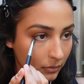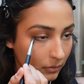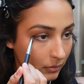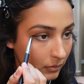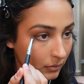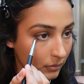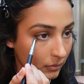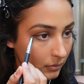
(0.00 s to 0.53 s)
gonna
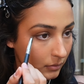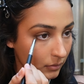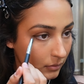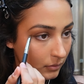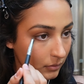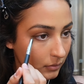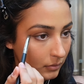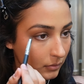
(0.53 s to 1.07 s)
do the same
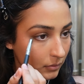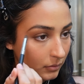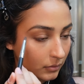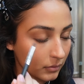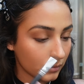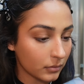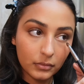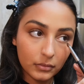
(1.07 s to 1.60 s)
thing on
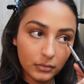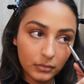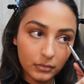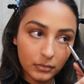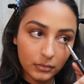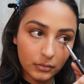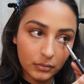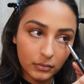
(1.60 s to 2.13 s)
my bottom
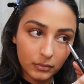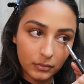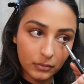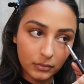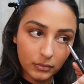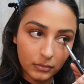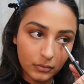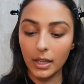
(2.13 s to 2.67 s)
lash line.
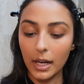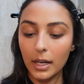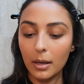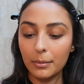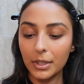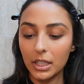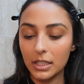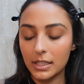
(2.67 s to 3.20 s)
Then
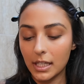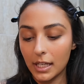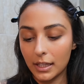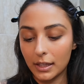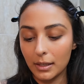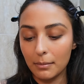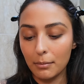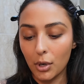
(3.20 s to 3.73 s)
I'm gonna take
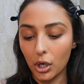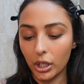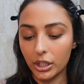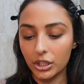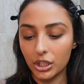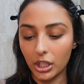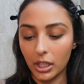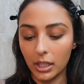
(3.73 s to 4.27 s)
the Marc
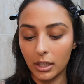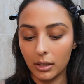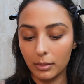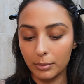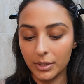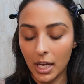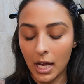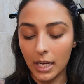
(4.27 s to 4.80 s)

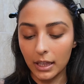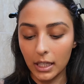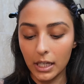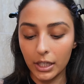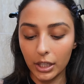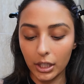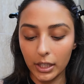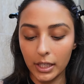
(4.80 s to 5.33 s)
Jacobs
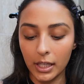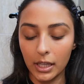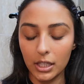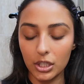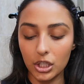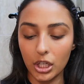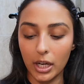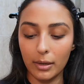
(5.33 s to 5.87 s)
eyeliner in the
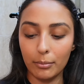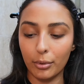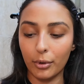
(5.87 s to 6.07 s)
shade